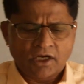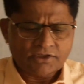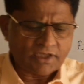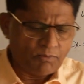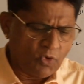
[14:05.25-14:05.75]

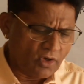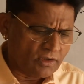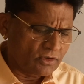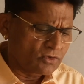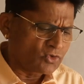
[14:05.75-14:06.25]

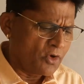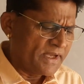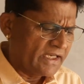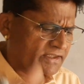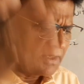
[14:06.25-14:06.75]
So
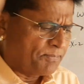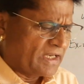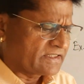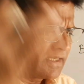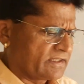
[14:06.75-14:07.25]
many
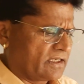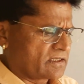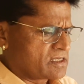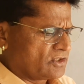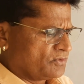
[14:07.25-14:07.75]
examples are there
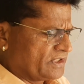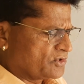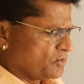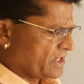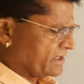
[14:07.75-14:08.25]
which
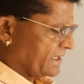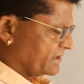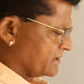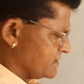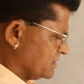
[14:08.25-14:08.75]
you can write.